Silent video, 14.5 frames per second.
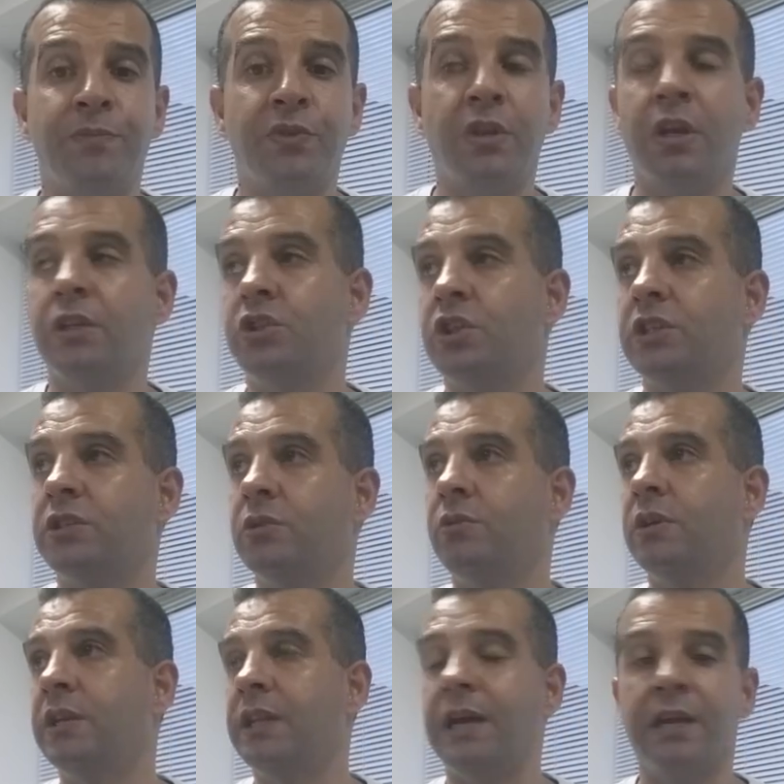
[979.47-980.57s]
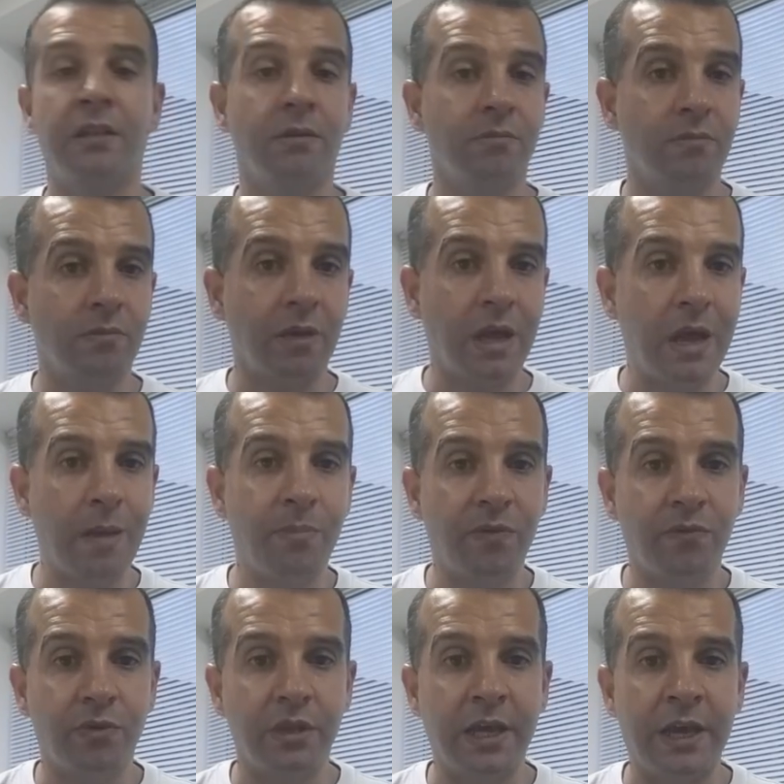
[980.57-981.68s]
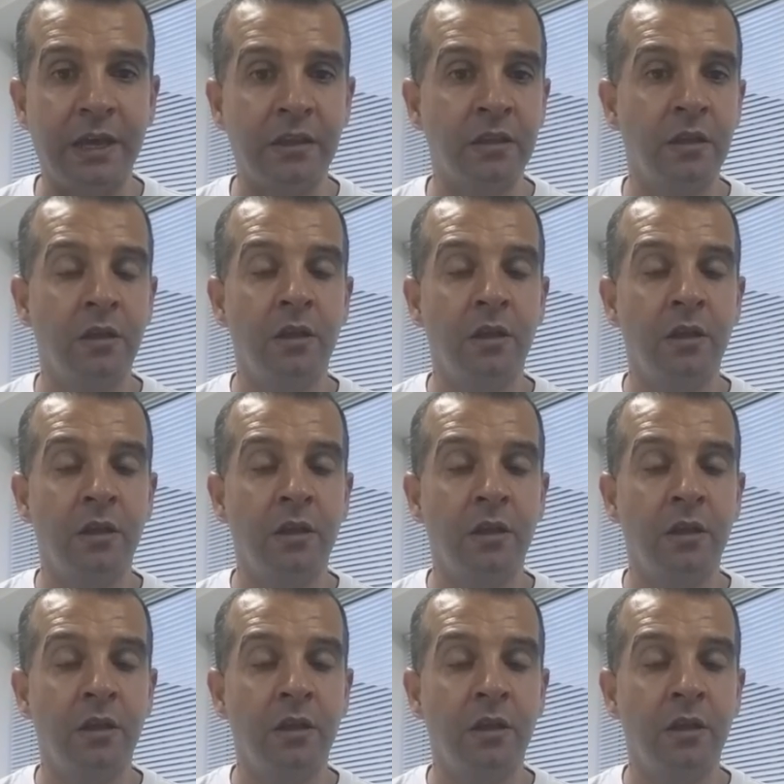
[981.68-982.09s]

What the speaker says: not just doing that, happy for that,